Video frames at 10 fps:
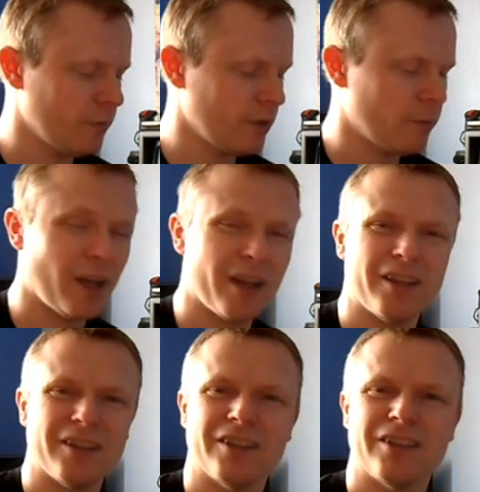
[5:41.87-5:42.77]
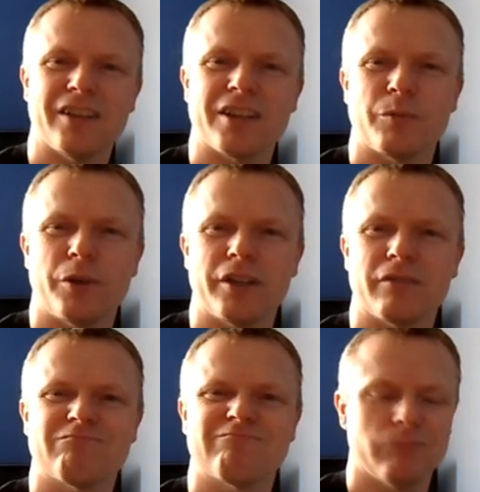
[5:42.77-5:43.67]
and when you're playing it, that's where
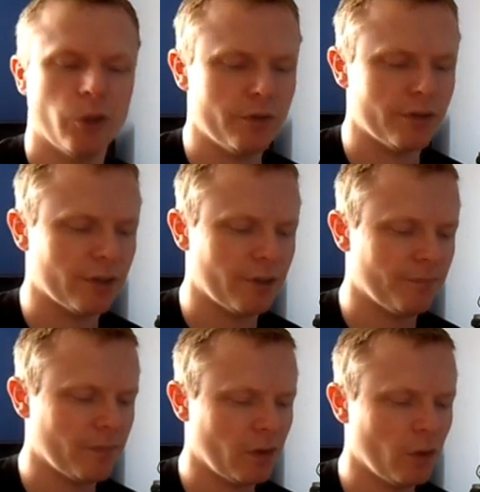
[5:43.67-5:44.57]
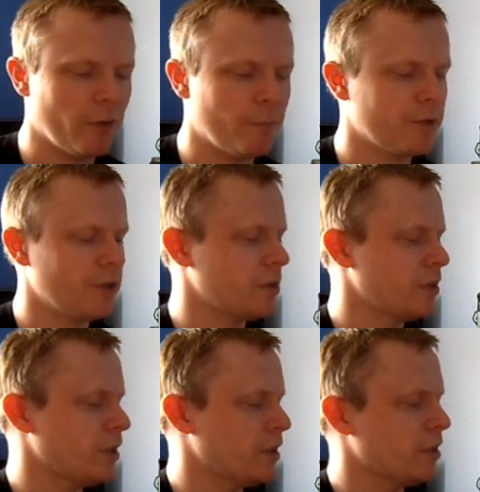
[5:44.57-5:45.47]
it loses it. Not a
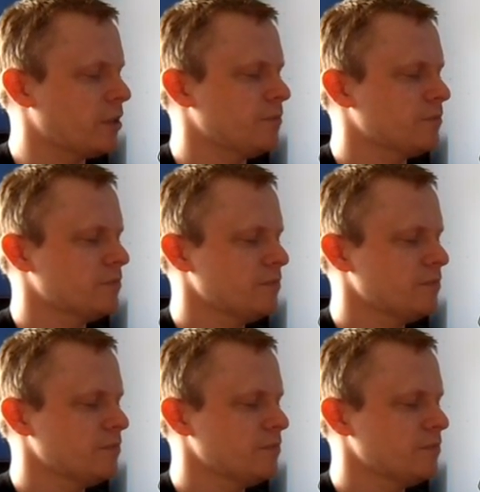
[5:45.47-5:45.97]
particularly